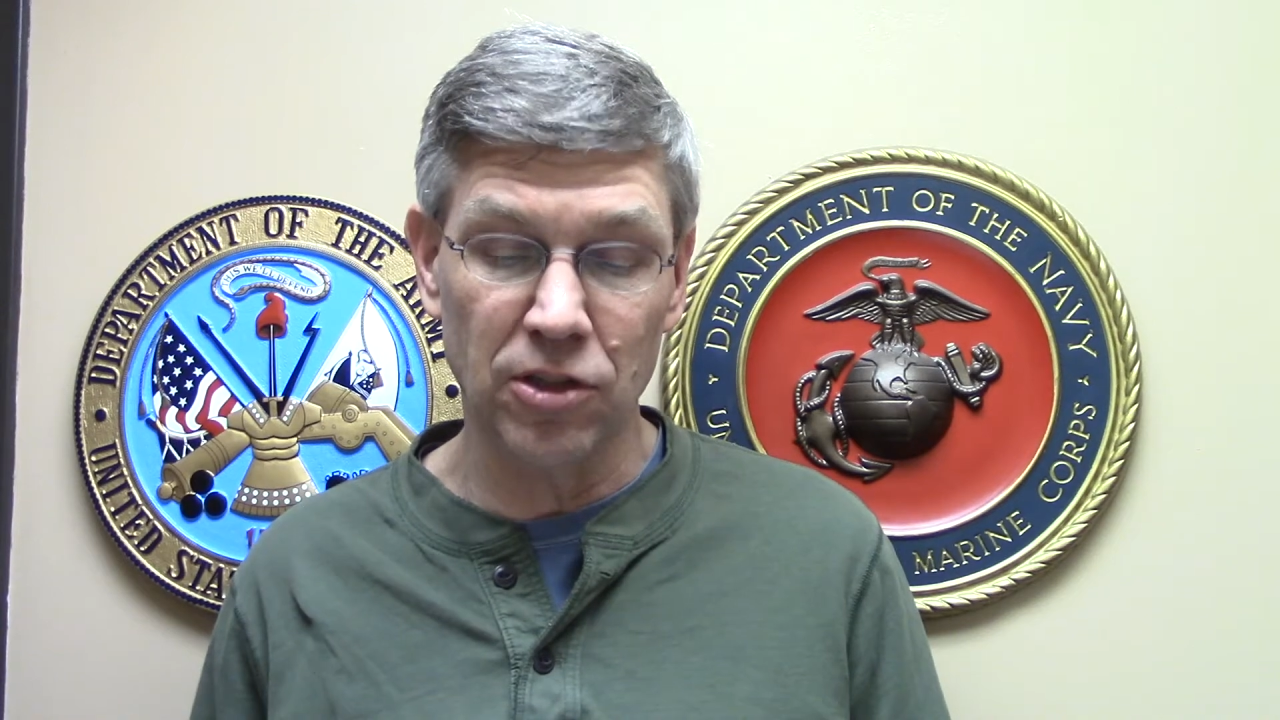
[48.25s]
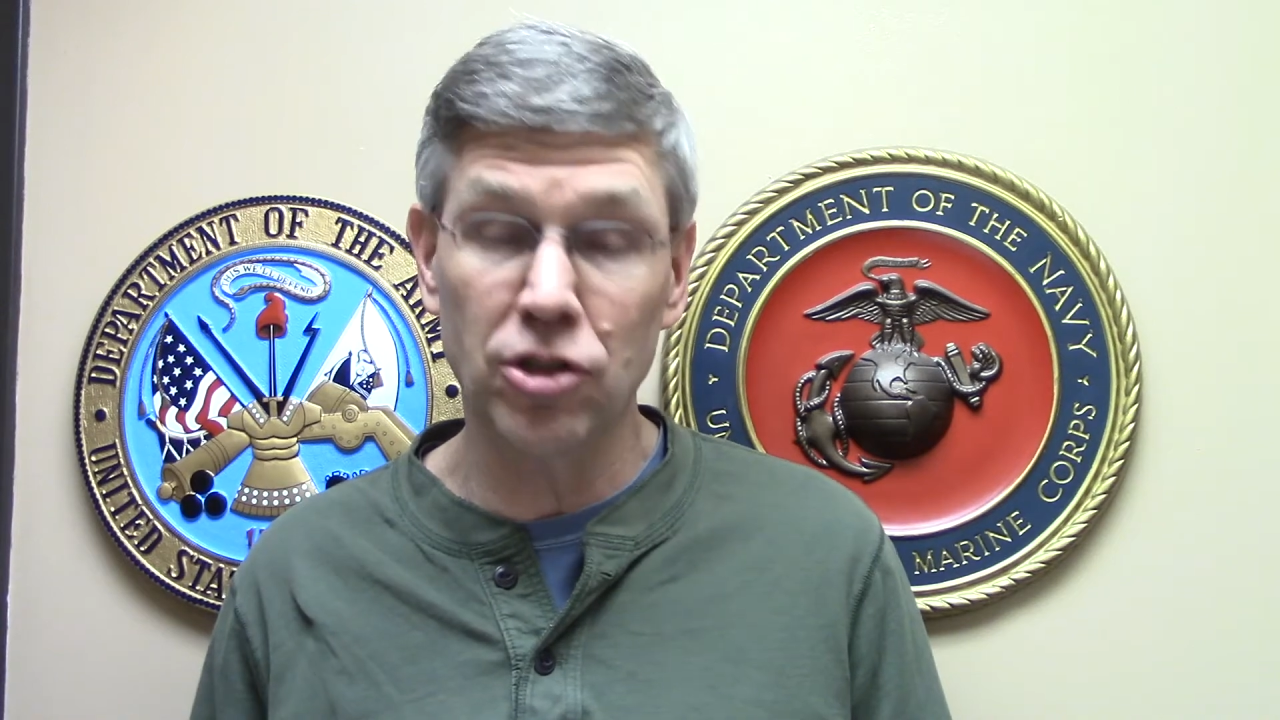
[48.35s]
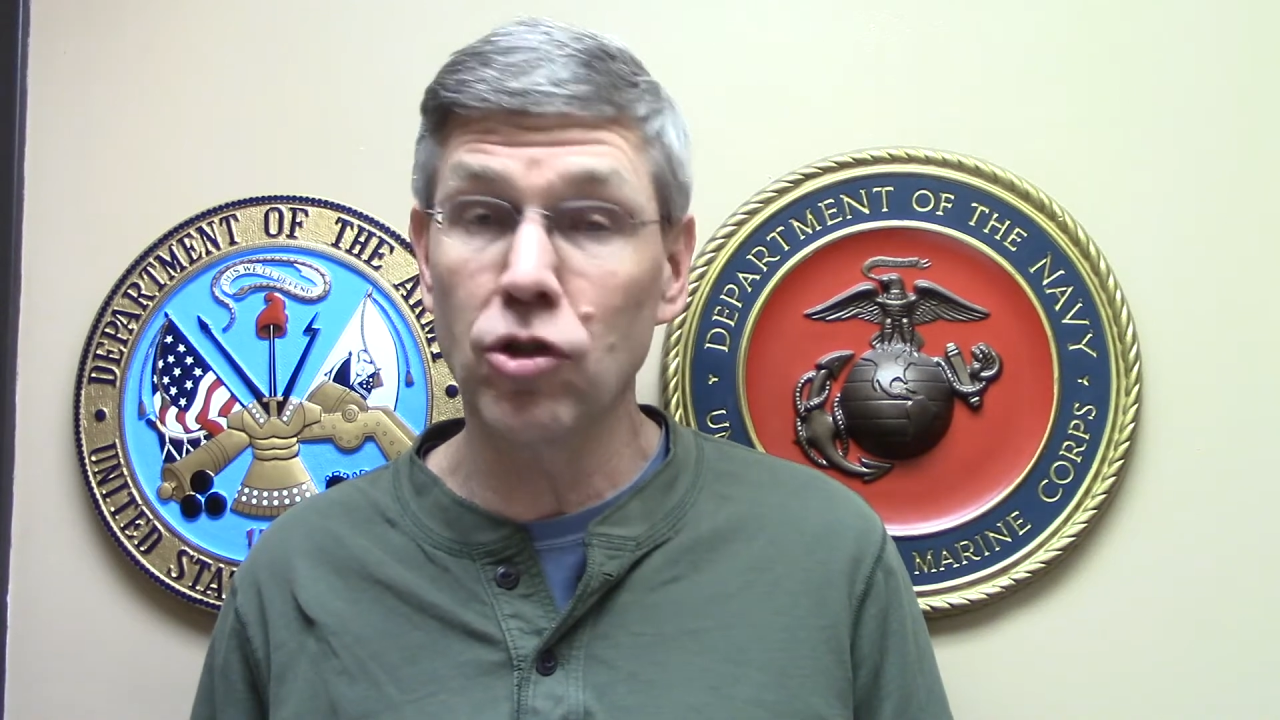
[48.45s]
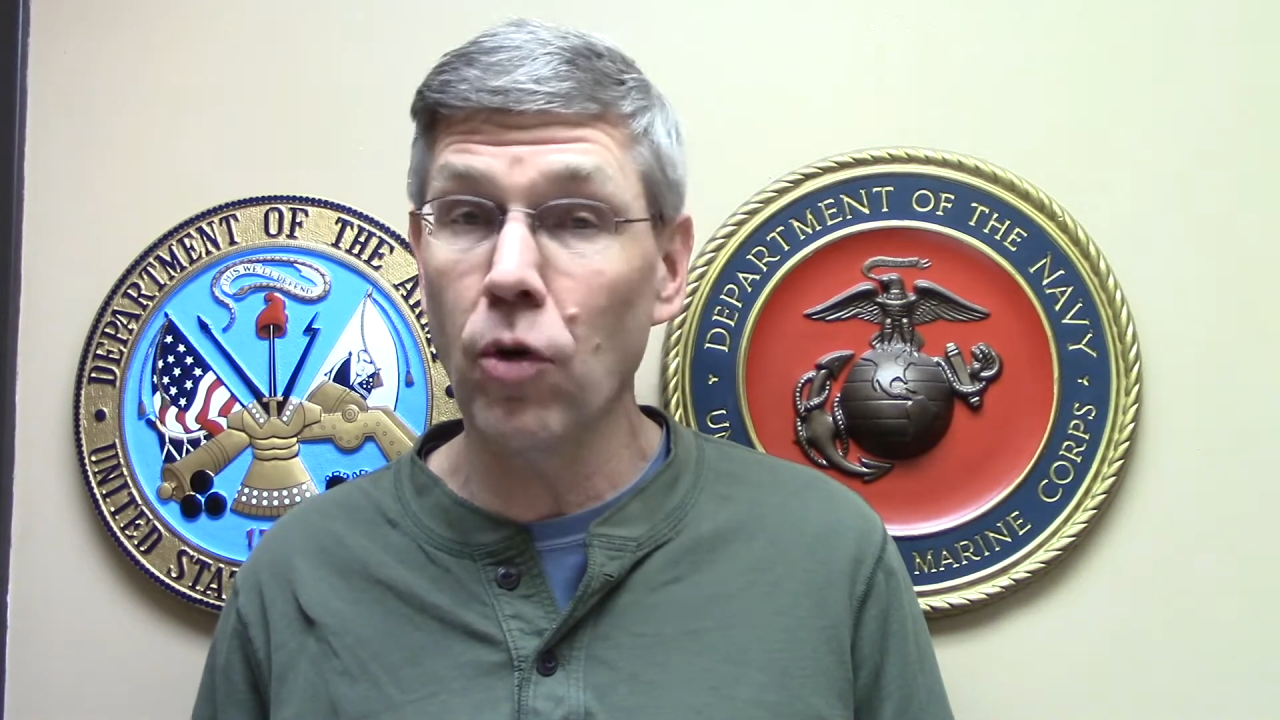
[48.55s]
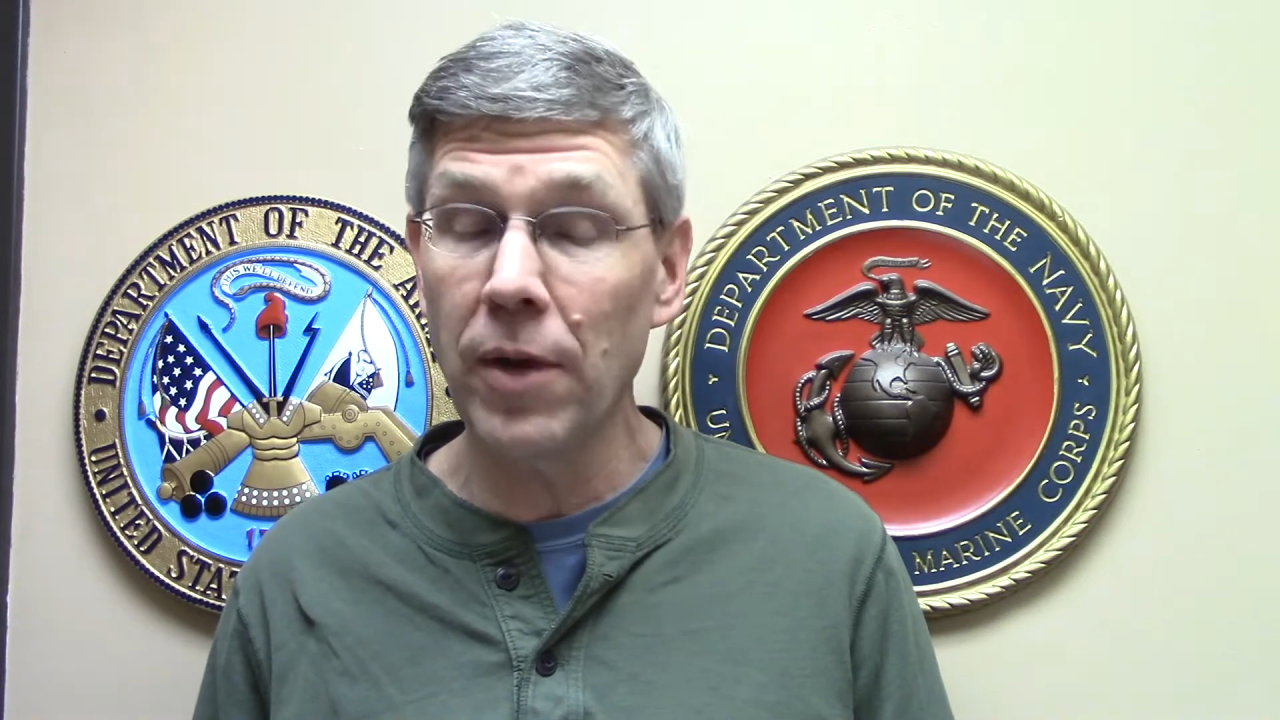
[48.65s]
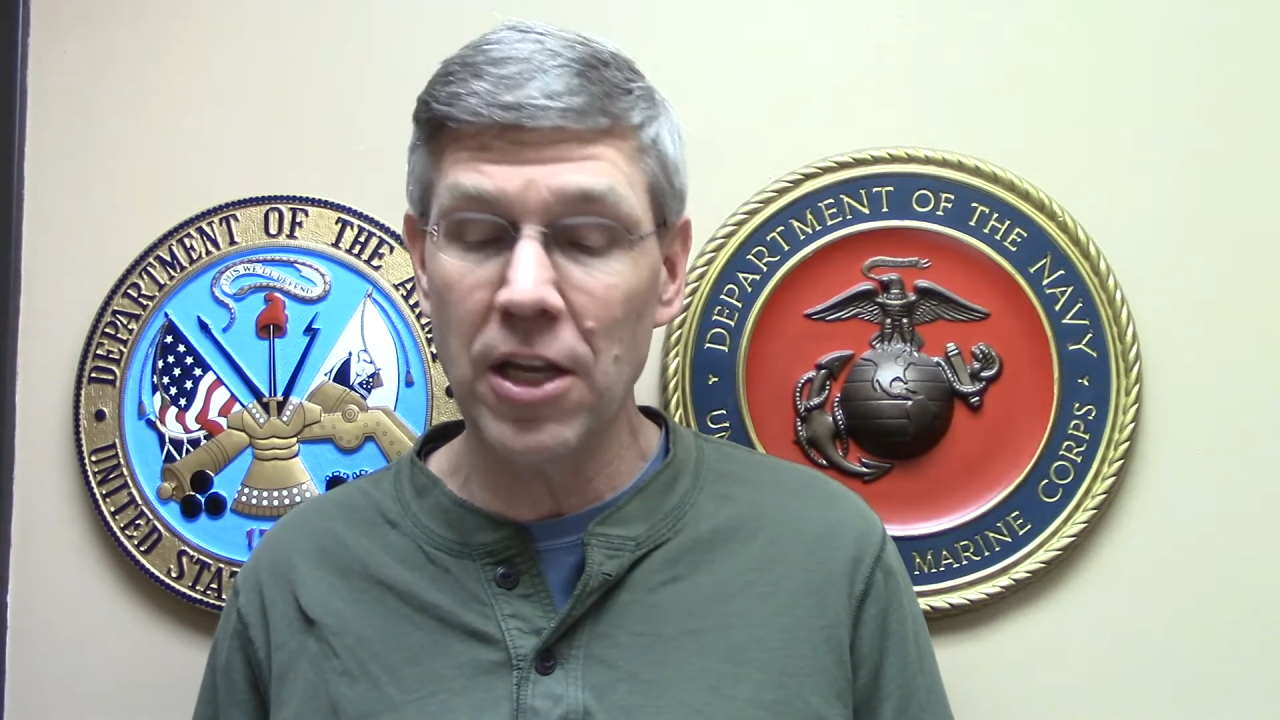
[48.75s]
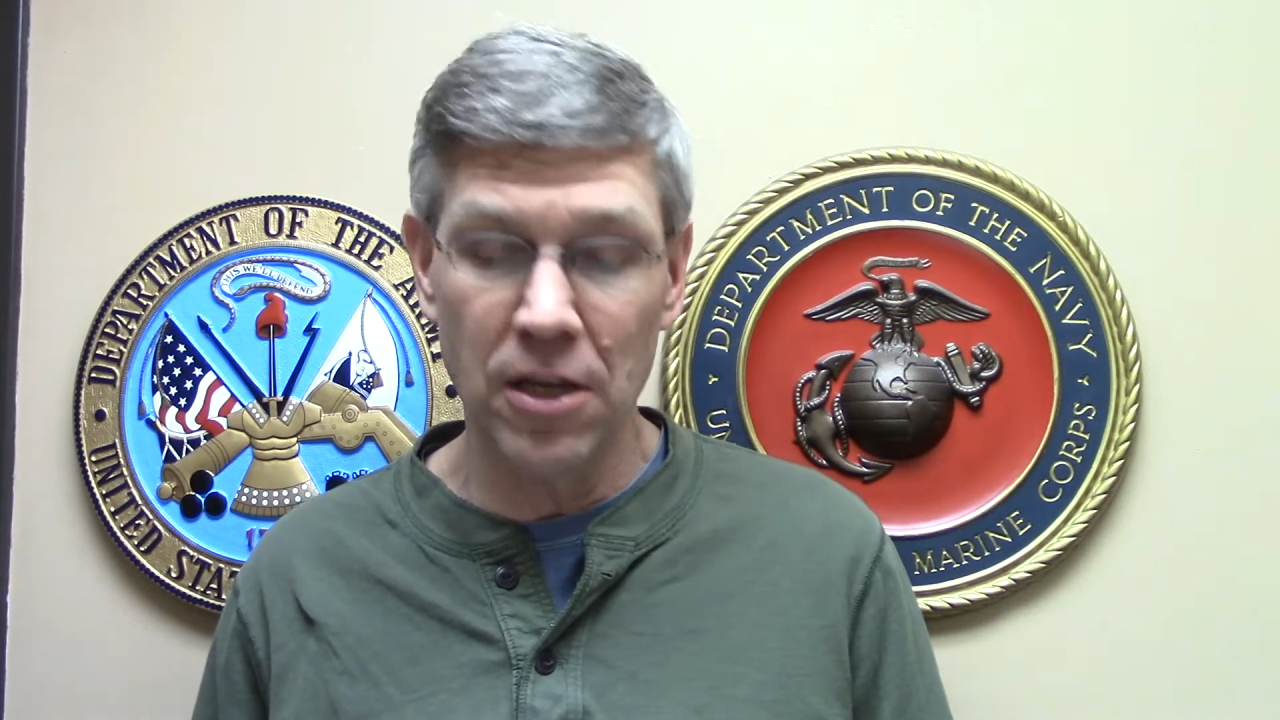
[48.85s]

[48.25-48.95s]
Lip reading: so many